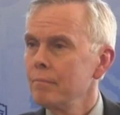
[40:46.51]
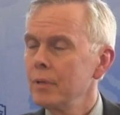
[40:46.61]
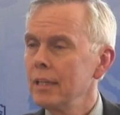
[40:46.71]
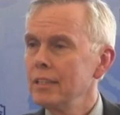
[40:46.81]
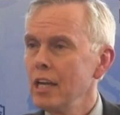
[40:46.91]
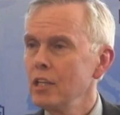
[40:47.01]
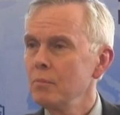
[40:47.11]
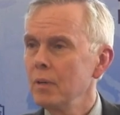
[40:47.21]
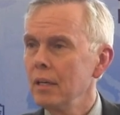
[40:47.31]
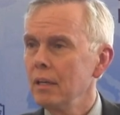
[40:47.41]
but they tend
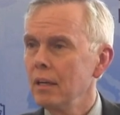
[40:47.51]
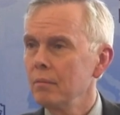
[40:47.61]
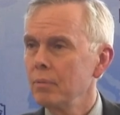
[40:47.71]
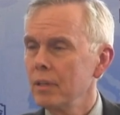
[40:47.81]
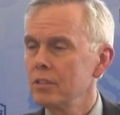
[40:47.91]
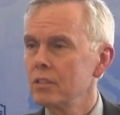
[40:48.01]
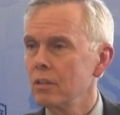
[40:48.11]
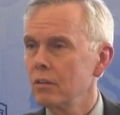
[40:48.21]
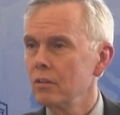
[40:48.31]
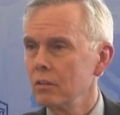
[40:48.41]
to be in places
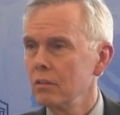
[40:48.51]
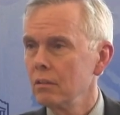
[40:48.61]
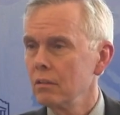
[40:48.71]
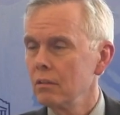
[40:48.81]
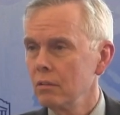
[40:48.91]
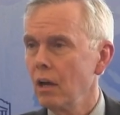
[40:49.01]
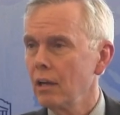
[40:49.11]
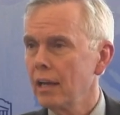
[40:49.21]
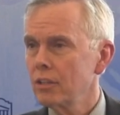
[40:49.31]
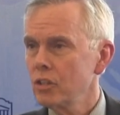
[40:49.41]
that are
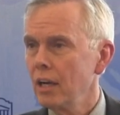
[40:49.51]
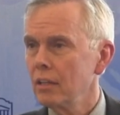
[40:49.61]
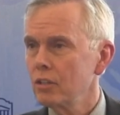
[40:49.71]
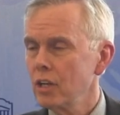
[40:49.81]
not like China.